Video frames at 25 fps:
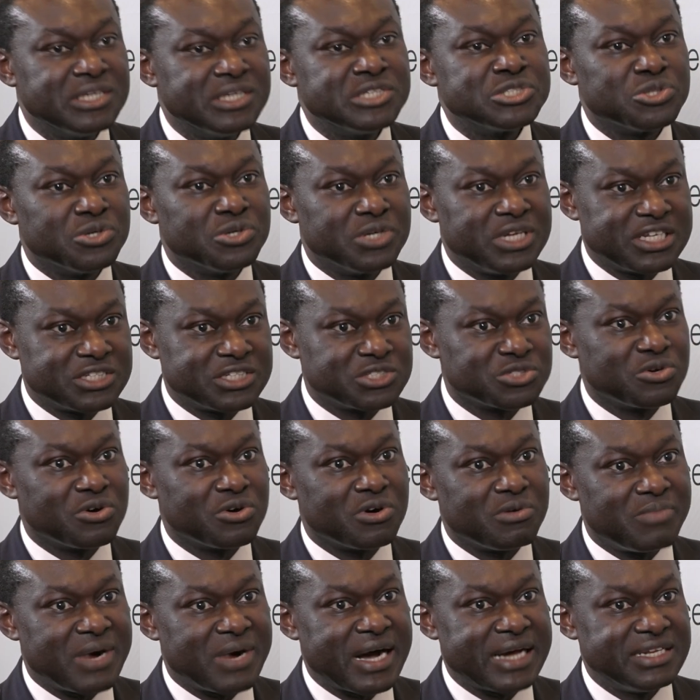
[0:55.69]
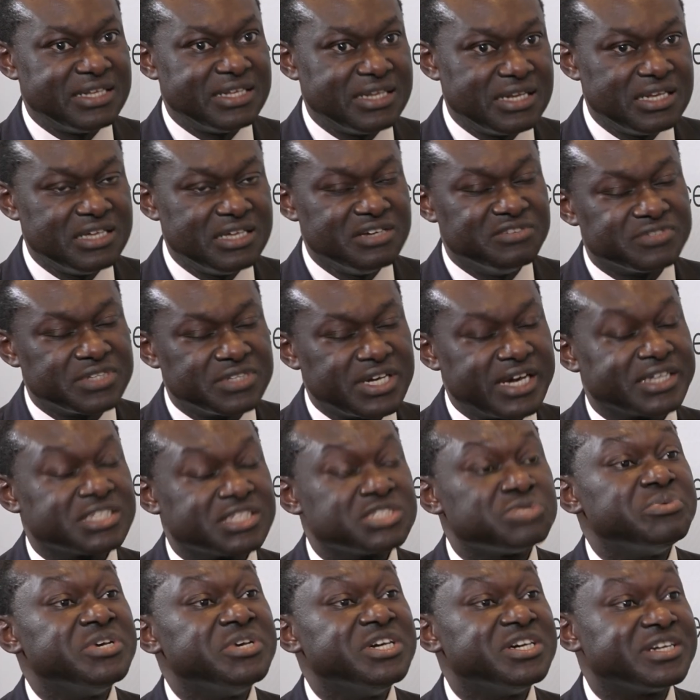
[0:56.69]
So let's go by the lived
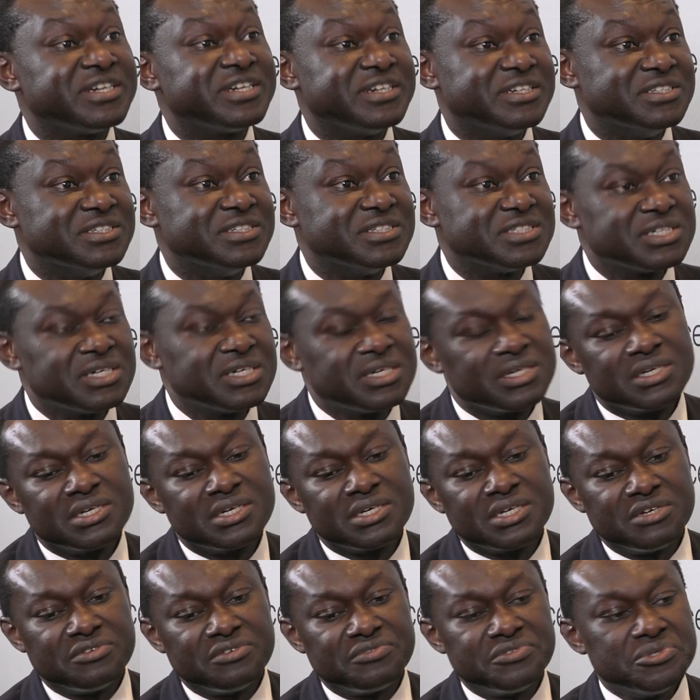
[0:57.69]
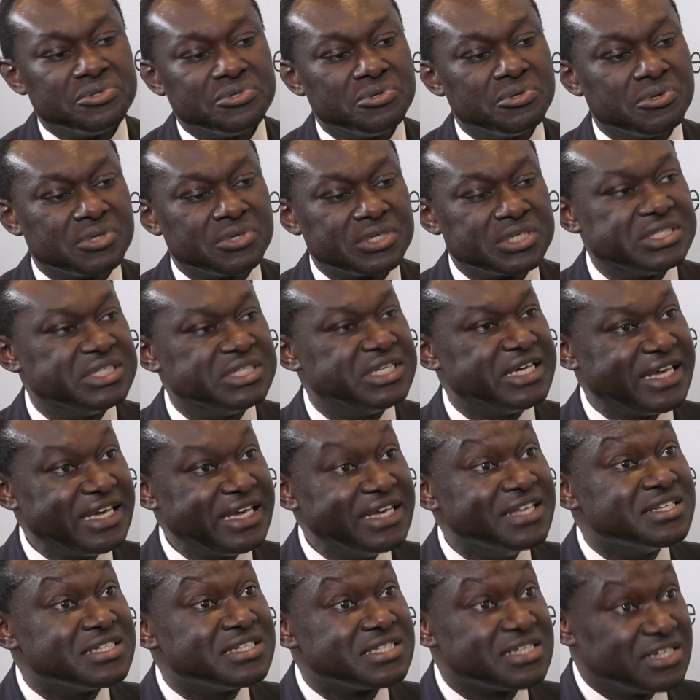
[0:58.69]
experience. If you look at the
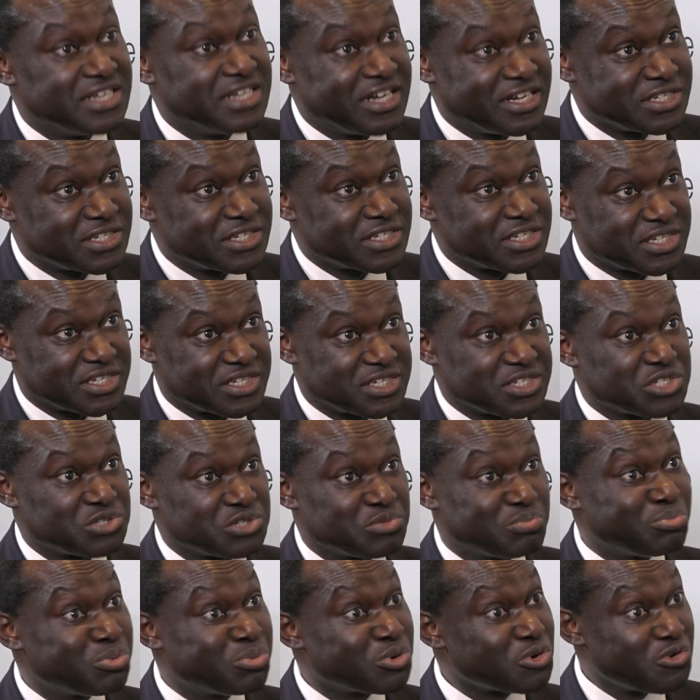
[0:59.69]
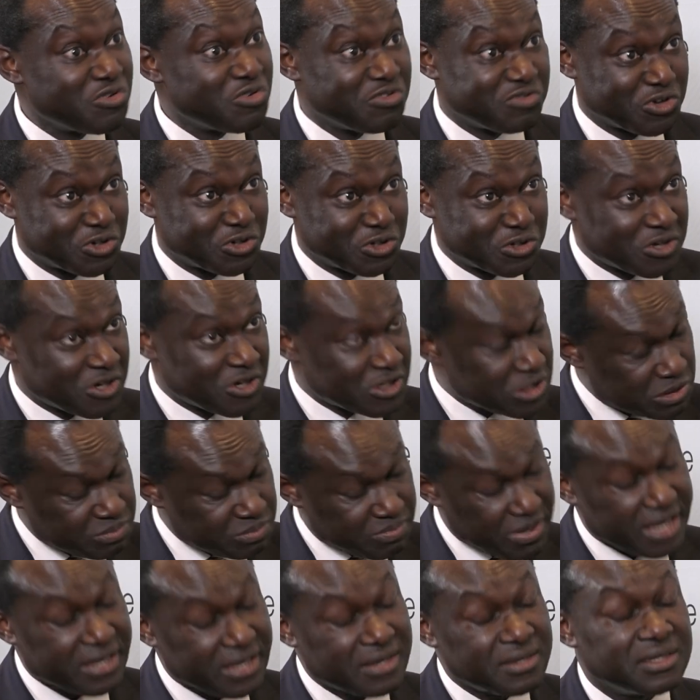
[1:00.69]
incidences proven, not
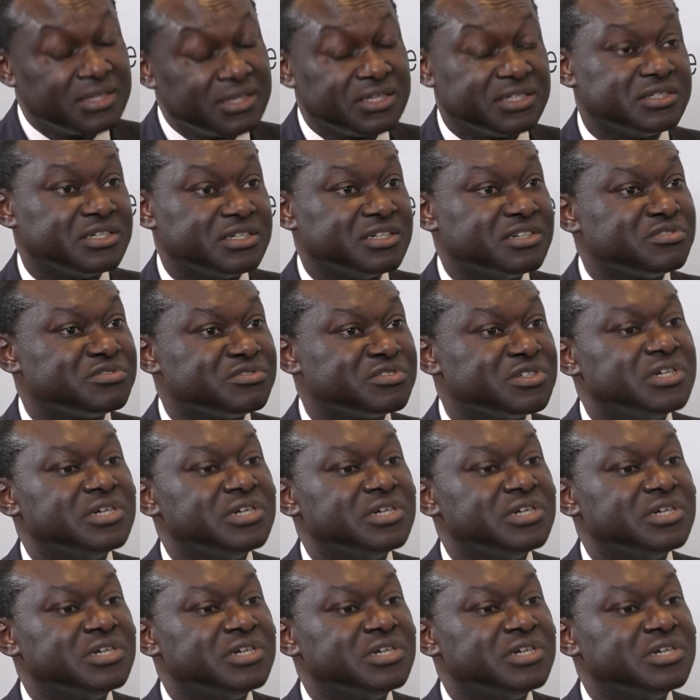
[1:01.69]
speculative,